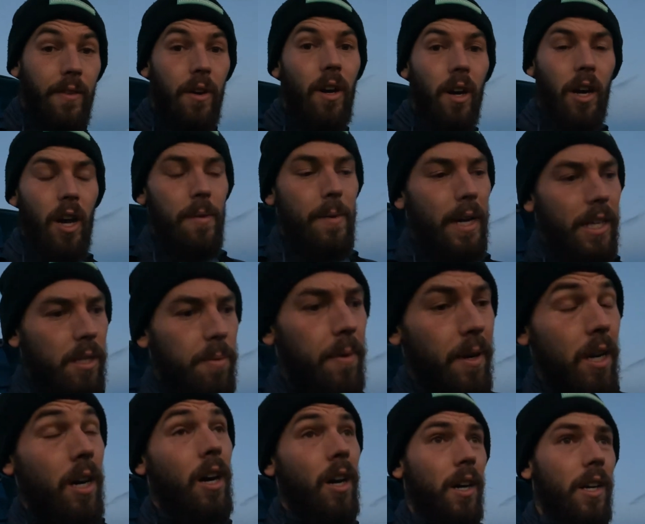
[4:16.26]
I've got to go back to
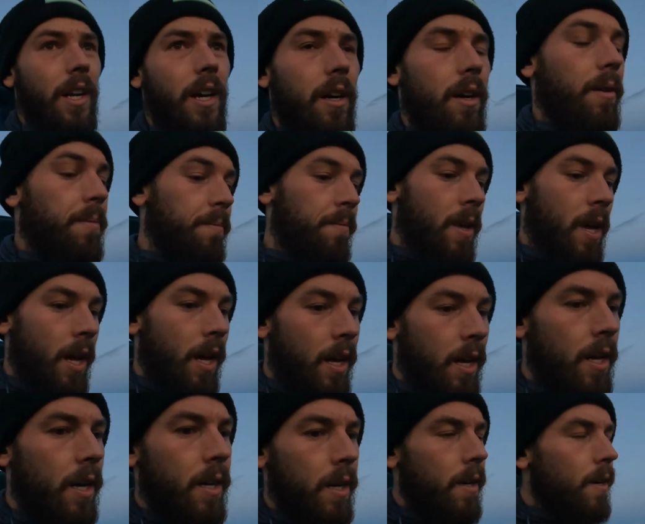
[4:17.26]
my car now,
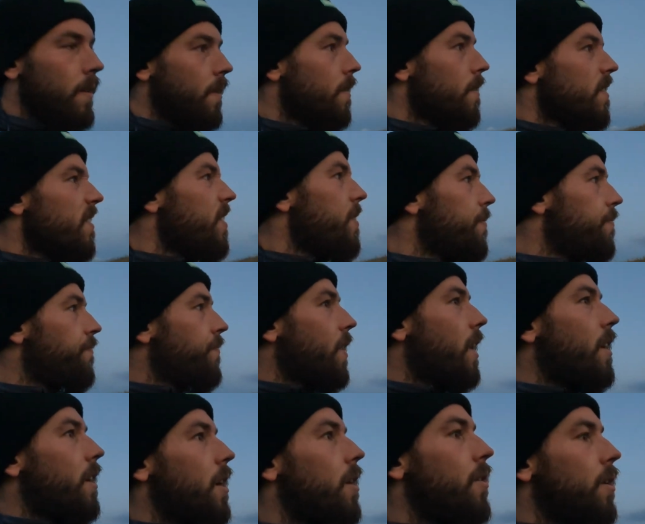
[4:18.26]

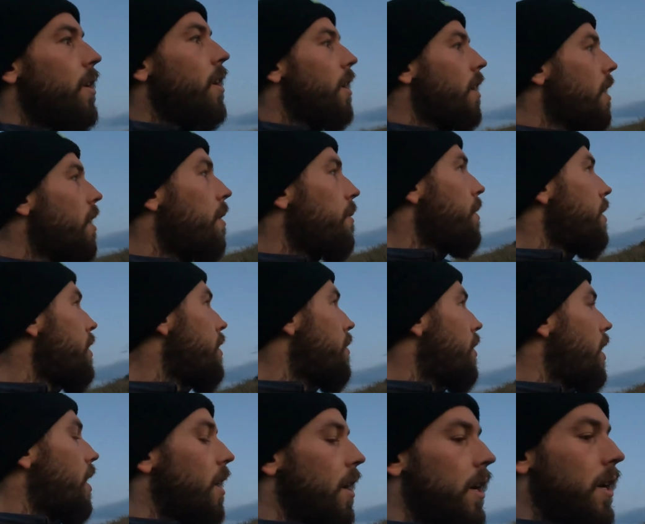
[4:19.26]
I know I'm
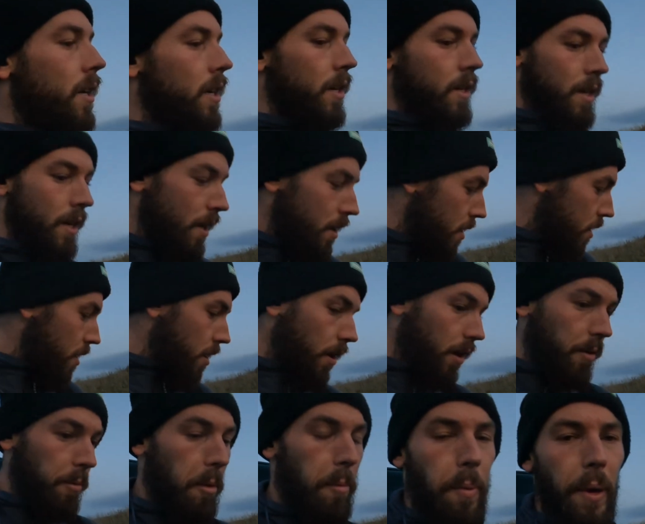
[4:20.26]

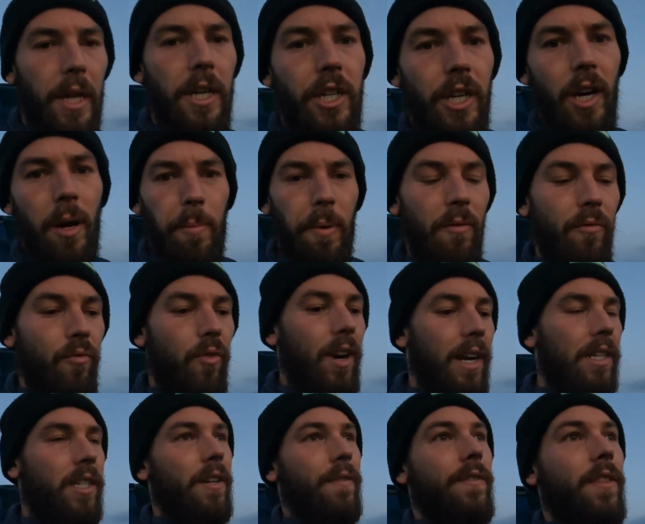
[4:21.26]
gonna be pitching up in
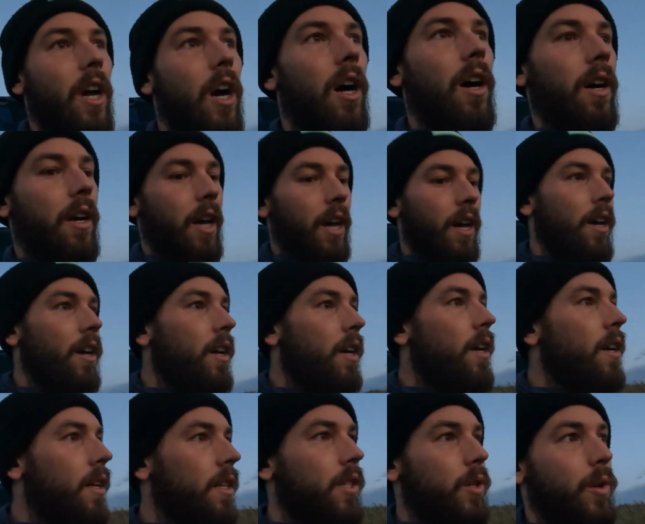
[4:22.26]
relative dark
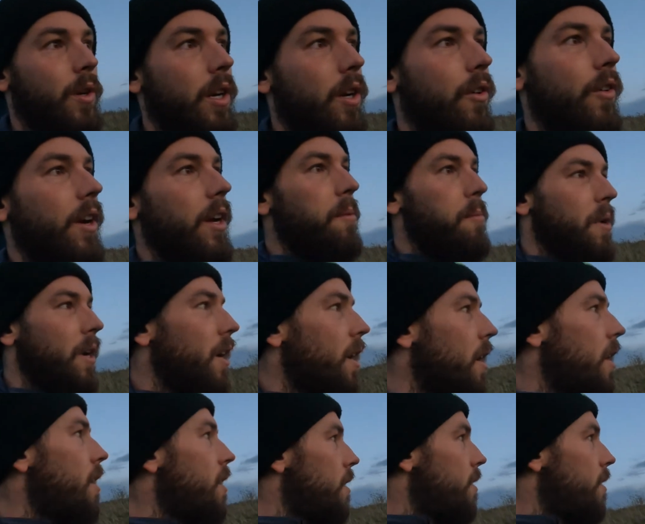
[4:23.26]
to a degree, but